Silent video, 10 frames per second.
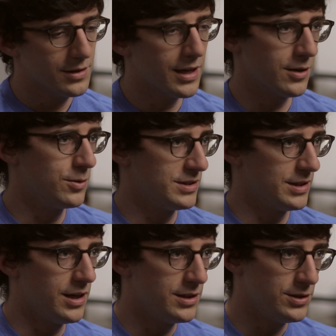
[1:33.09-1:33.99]
get
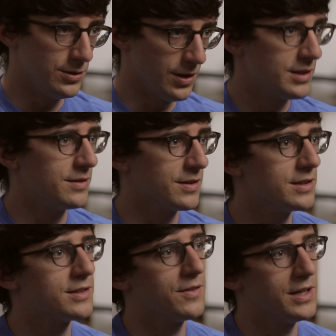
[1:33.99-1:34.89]
Quizlet onto lots of
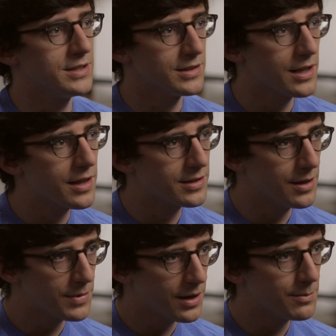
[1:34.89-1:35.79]
kids' devices at the
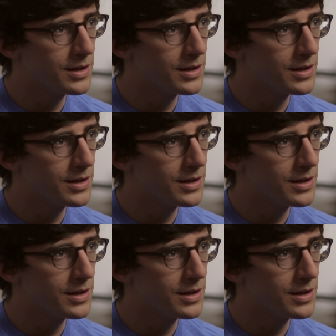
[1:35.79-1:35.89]
same time.